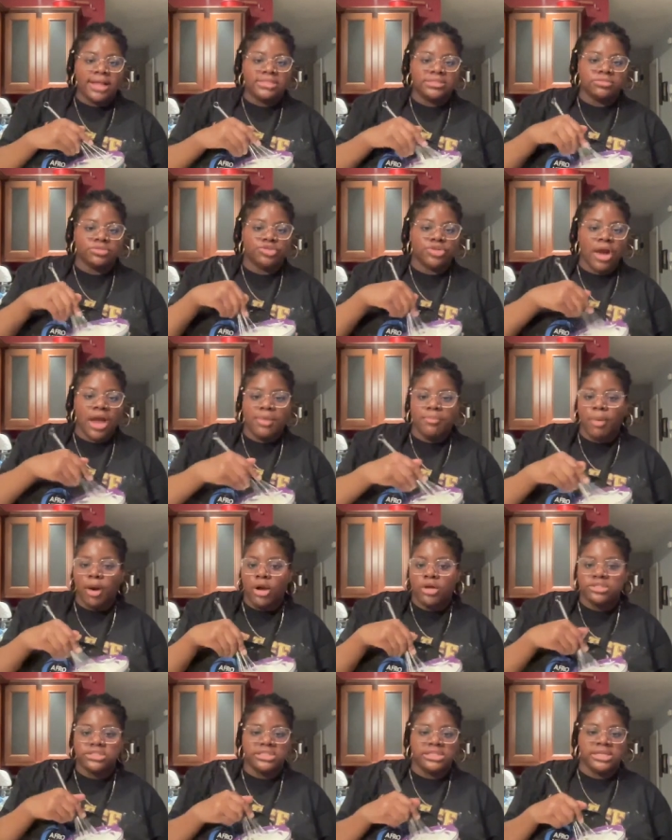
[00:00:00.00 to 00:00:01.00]
some dried
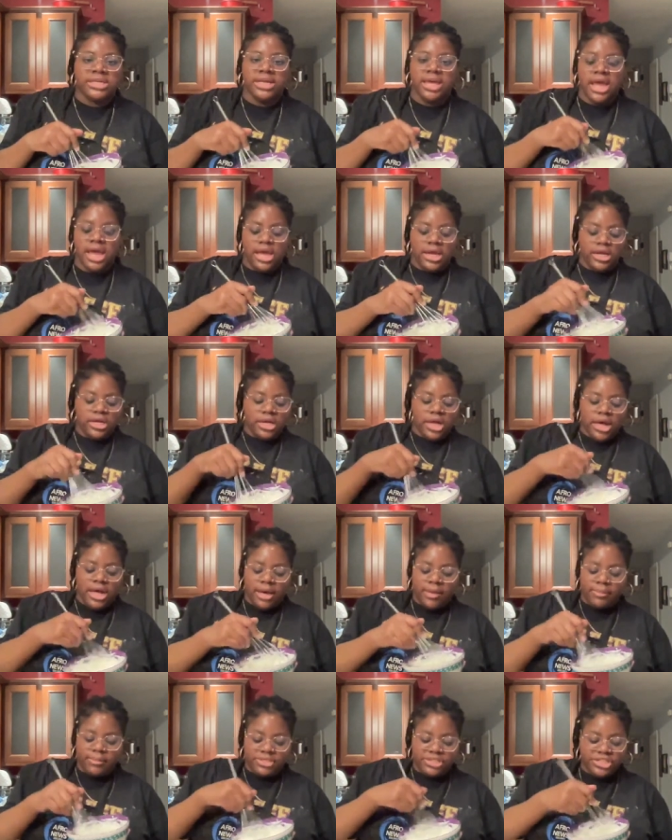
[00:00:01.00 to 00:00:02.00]
parsley,
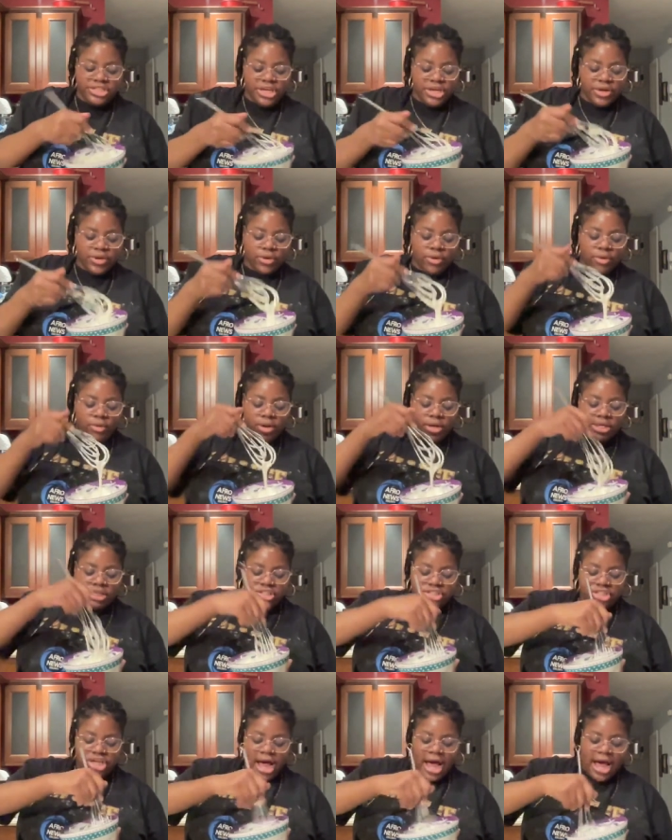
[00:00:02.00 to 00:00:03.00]
dill,
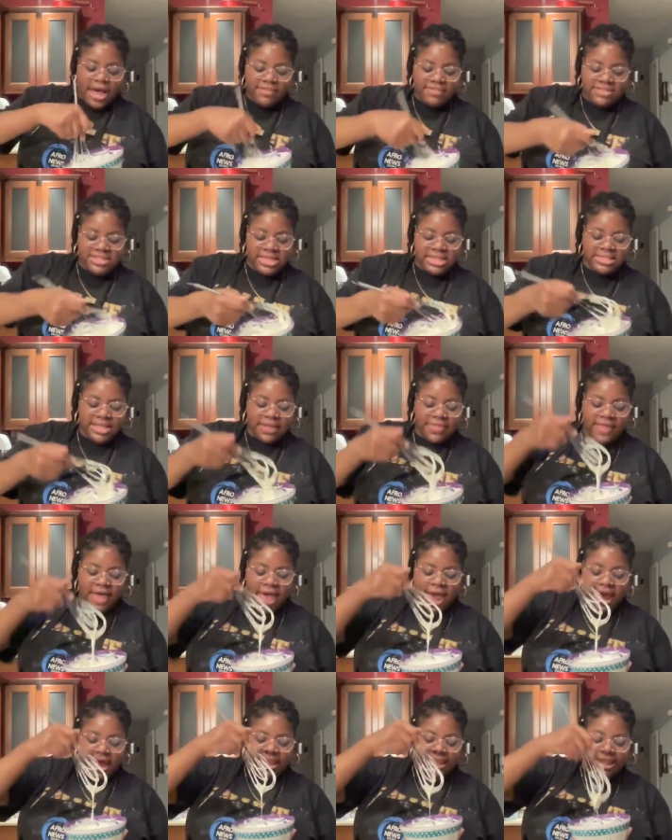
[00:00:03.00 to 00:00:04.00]
chives, things like
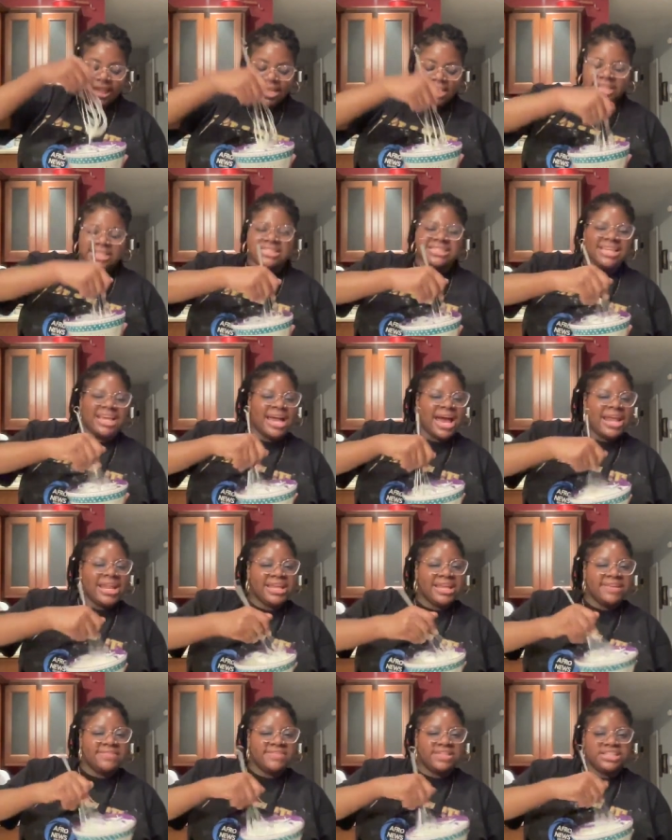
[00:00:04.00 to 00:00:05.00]
that, and letting it sit kind of
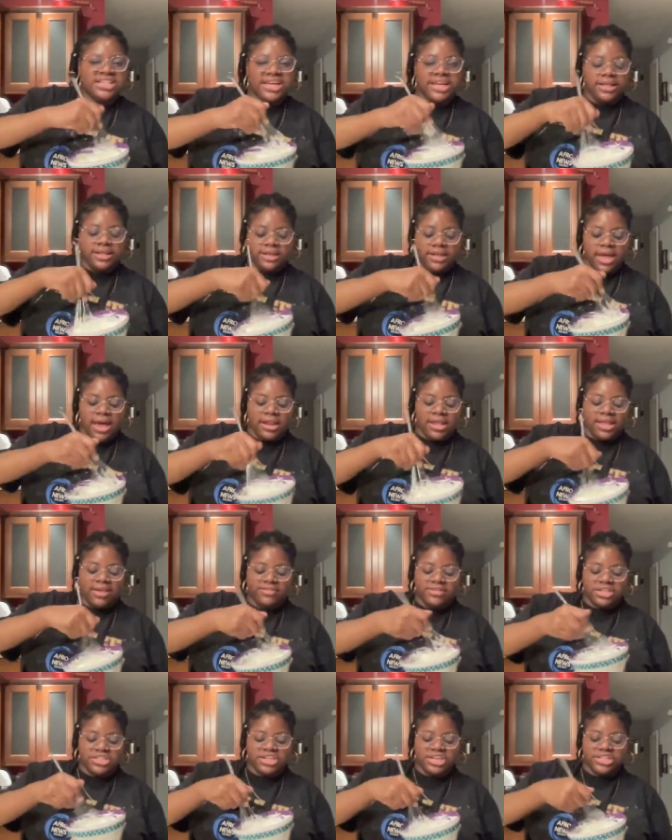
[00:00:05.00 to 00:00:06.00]
gives it
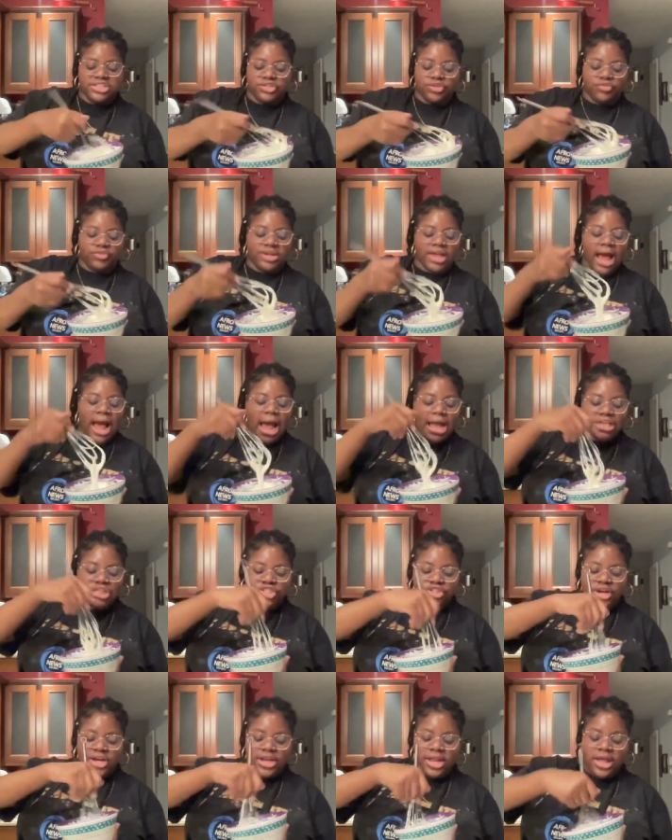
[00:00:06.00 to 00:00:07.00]
a chance to
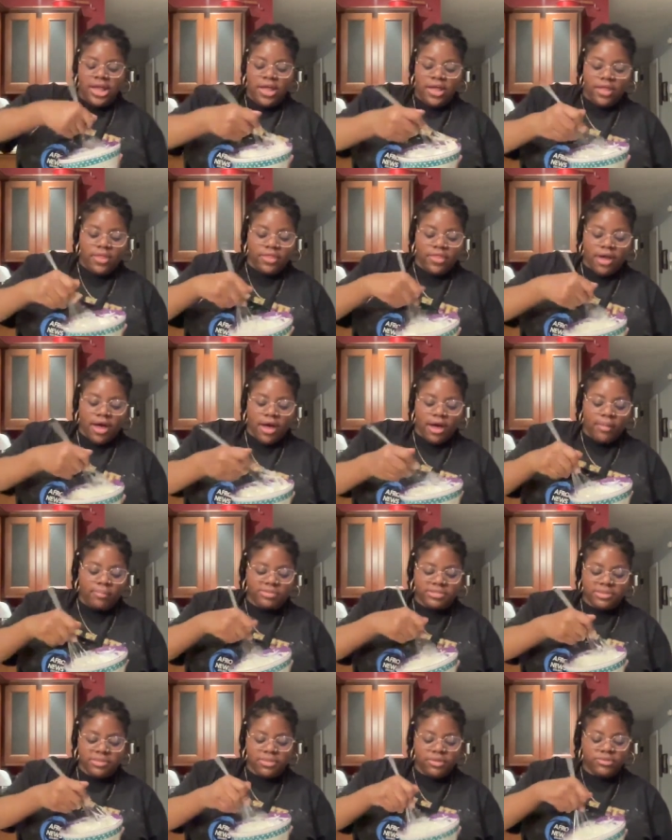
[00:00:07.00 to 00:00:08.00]
rehydrate
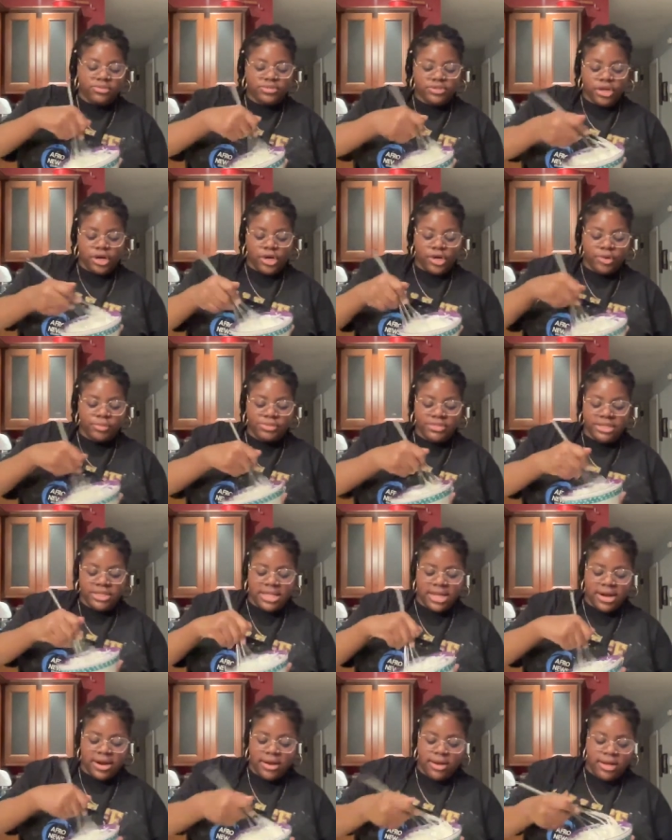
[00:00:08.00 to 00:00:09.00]
some of those herbs in
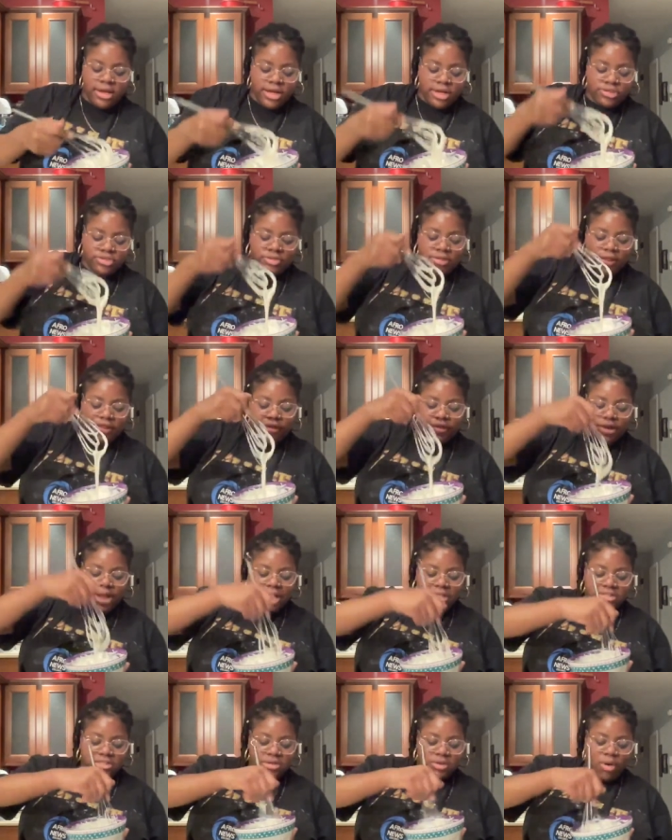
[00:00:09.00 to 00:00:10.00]
there so that they're
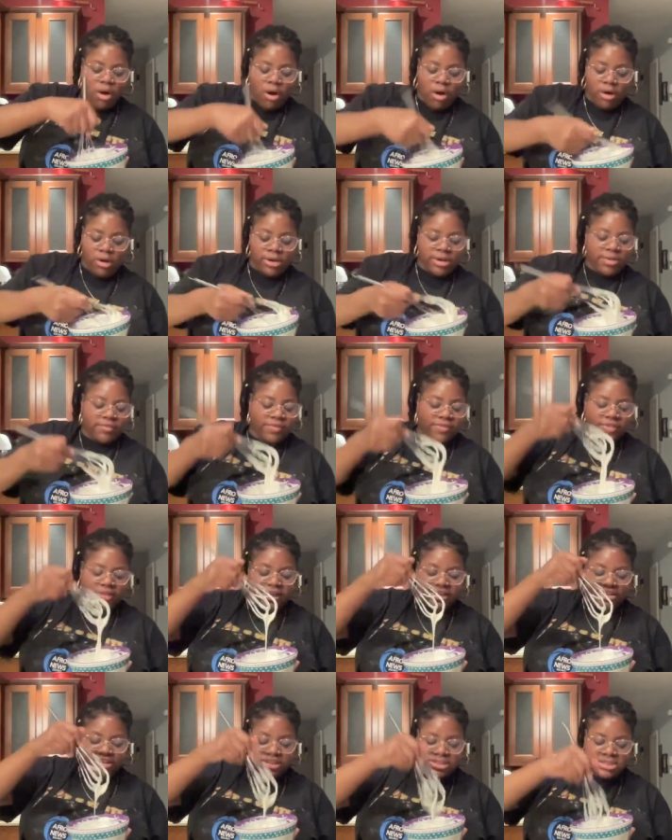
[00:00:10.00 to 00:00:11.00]
not so hard and everything
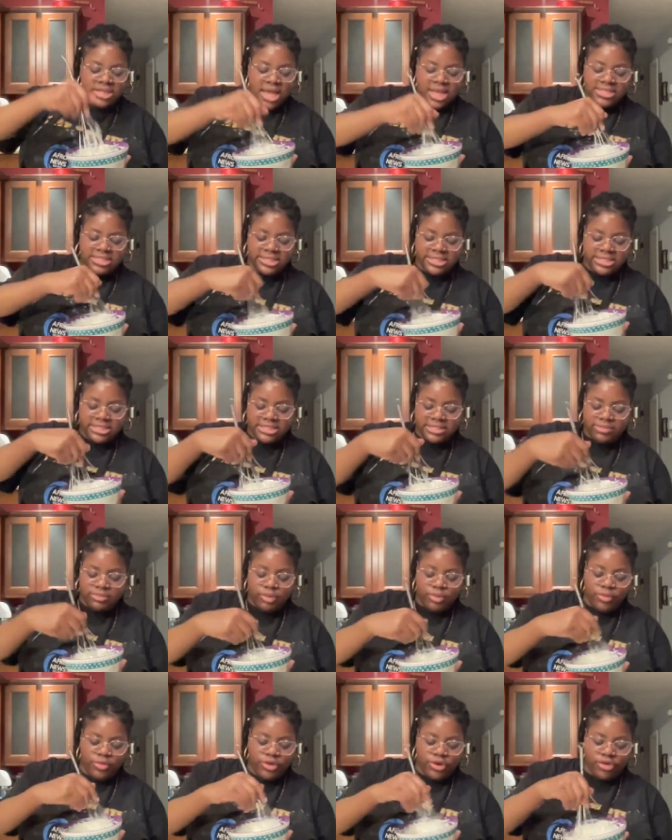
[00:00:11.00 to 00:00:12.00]
is just nice and
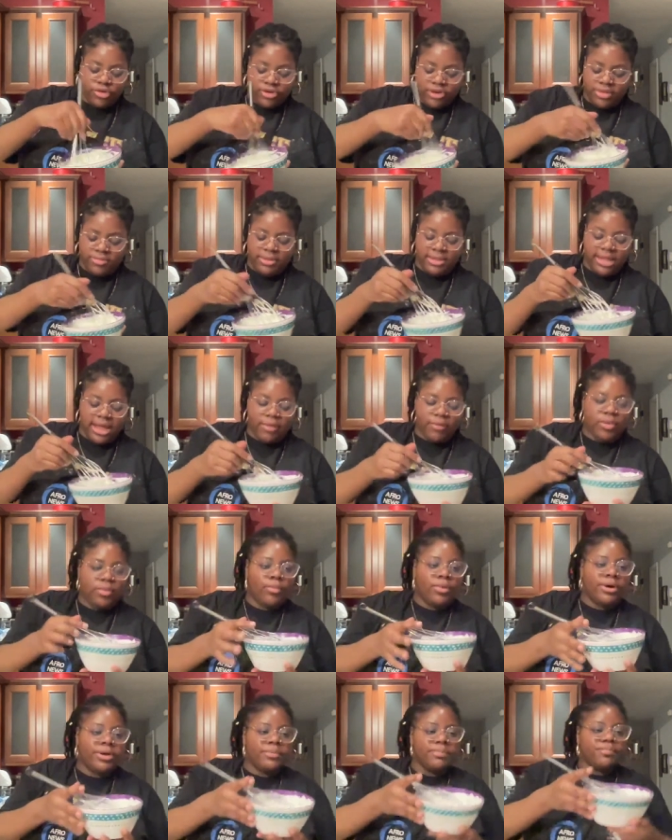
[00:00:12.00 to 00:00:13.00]
smooth and creamy like we
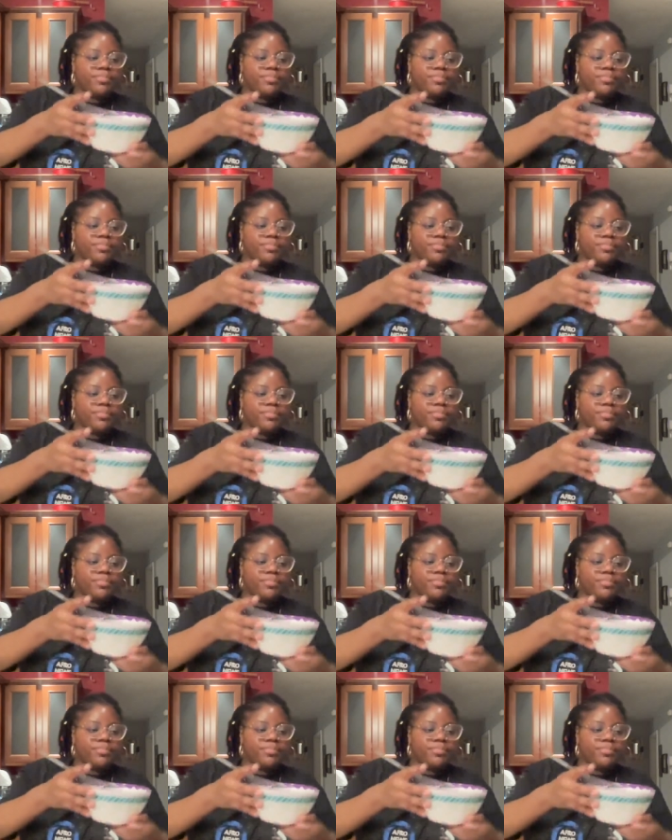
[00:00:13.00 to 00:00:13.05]
want.